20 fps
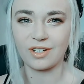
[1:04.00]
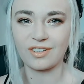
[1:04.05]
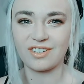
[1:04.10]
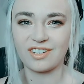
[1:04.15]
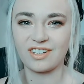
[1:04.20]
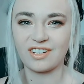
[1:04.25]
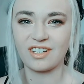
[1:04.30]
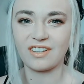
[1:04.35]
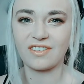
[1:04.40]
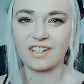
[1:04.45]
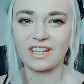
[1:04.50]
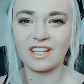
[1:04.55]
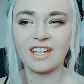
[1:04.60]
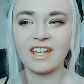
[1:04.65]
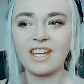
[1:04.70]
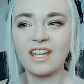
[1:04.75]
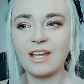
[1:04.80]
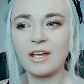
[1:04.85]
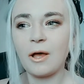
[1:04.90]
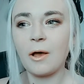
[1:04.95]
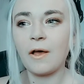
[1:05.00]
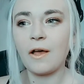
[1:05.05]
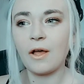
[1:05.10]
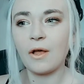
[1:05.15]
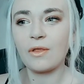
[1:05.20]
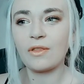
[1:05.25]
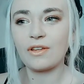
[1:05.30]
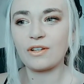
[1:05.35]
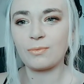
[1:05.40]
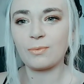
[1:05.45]
I did like
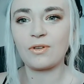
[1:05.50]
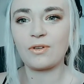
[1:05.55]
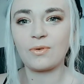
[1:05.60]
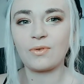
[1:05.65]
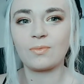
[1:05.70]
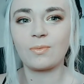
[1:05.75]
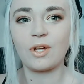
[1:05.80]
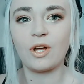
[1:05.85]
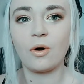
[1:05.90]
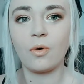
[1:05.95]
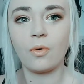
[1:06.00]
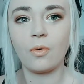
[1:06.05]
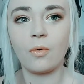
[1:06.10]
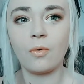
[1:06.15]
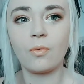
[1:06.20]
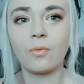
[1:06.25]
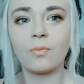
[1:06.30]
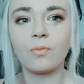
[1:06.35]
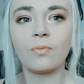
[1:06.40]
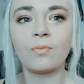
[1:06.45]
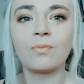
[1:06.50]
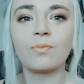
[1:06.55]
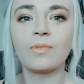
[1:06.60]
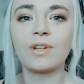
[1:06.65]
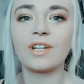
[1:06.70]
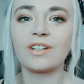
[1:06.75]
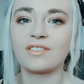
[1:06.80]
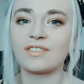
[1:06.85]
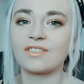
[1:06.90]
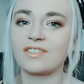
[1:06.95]
this place was my home
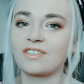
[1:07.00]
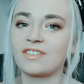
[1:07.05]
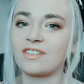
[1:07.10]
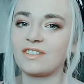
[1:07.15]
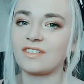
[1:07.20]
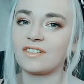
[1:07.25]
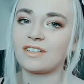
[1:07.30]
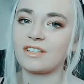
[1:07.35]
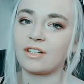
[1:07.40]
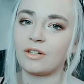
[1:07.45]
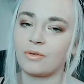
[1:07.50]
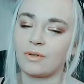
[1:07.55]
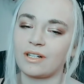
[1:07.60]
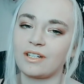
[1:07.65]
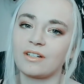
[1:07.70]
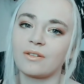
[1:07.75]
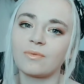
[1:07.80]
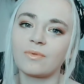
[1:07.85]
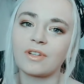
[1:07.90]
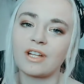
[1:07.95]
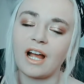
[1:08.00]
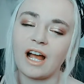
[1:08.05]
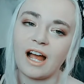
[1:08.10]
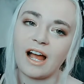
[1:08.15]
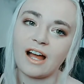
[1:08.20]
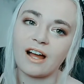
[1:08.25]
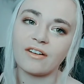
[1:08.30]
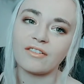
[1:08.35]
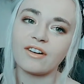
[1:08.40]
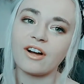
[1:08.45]
because you know I didn't really
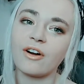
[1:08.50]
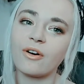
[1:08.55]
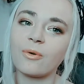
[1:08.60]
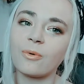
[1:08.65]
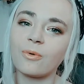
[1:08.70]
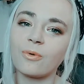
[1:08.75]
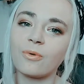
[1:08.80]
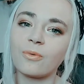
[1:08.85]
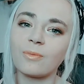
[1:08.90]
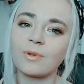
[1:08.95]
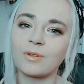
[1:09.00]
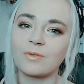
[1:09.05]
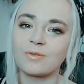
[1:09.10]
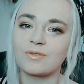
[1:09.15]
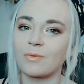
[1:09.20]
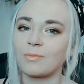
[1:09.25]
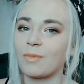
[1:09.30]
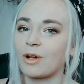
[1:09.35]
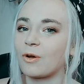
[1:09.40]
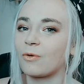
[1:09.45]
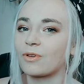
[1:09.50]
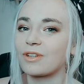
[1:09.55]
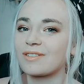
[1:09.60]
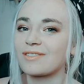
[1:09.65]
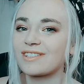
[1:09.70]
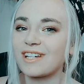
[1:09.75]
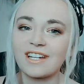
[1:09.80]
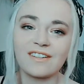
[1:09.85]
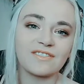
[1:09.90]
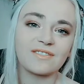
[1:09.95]
have a home and it was my only
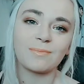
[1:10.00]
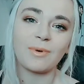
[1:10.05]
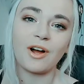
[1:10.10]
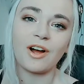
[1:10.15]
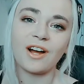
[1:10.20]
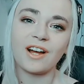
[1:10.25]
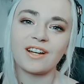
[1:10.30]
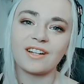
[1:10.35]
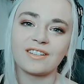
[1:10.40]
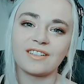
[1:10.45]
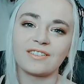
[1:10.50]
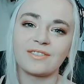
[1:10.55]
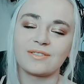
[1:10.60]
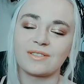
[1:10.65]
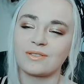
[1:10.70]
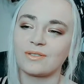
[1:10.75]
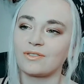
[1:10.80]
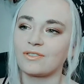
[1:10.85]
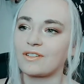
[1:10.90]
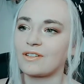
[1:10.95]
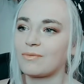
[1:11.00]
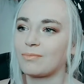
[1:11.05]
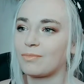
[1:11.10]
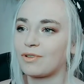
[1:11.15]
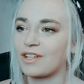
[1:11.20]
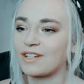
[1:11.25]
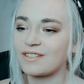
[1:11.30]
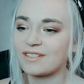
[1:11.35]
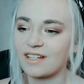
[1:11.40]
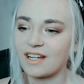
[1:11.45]
safe spot and it was the only
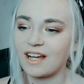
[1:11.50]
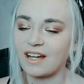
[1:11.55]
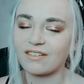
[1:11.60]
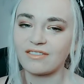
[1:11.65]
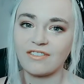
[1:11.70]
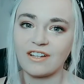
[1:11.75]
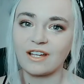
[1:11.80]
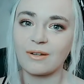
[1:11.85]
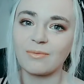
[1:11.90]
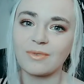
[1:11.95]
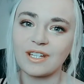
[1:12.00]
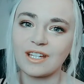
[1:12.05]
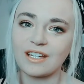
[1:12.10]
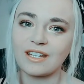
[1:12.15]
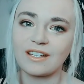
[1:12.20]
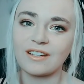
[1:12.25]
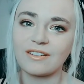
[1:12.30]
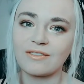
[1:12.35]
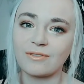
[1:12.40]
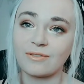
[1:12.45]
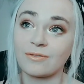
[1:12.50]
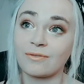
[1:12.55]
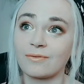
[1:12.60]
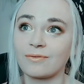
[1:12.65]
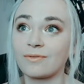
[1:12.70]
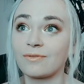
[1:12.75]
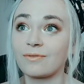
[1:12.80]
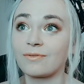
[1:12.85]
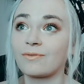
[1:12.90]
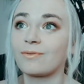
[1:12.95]
place I had family well,
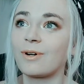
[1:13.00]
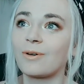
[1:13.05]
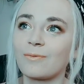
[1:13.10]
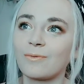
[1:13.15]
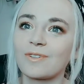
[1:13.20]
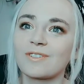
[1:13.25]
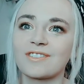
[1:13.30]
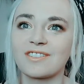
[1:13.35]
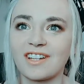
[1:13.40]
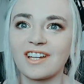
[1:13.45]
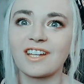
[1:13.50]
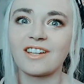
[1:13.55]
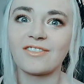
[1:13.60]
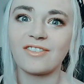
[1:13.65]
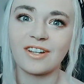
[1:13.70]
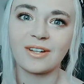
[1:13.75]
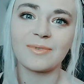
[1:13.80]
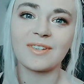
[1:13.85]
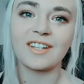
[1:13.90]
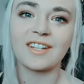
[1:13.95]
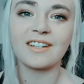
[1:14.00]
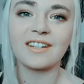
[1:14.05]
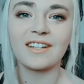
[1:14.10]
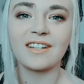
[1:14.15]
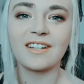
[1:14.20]
what was like family